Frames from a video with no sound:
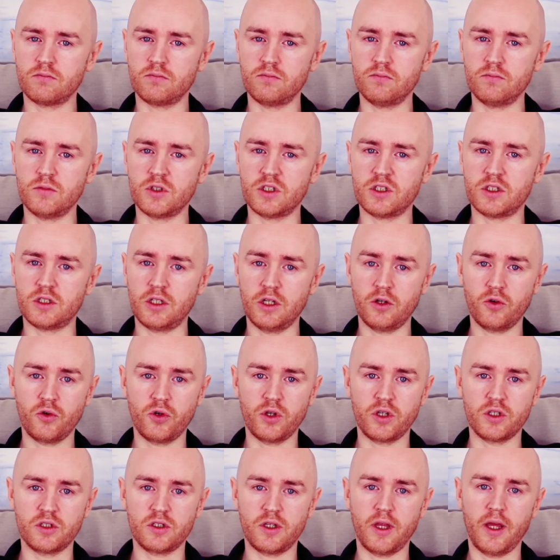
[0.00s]

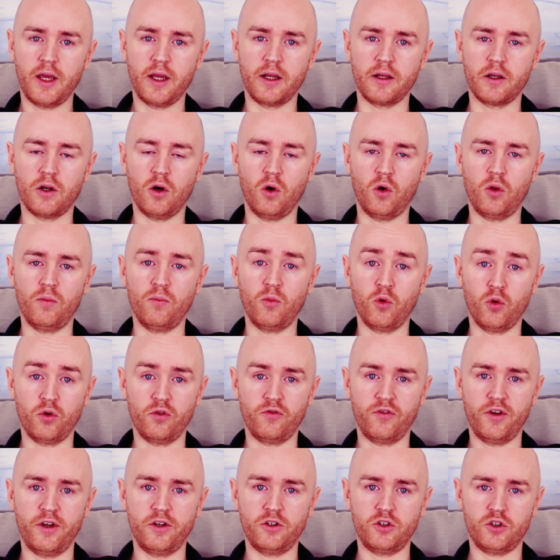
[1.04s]
mysterious thing called
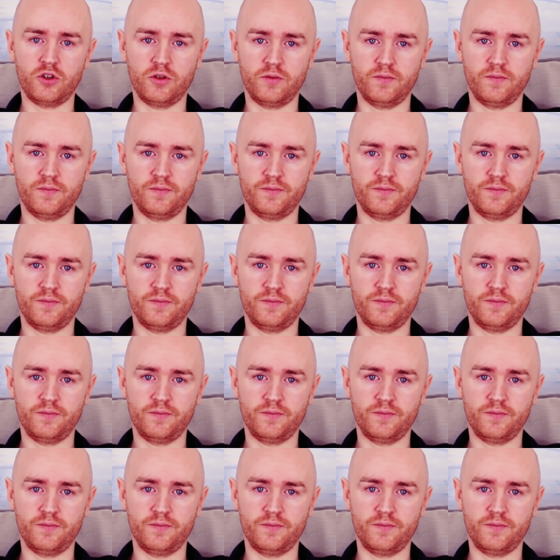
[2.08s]
motivation,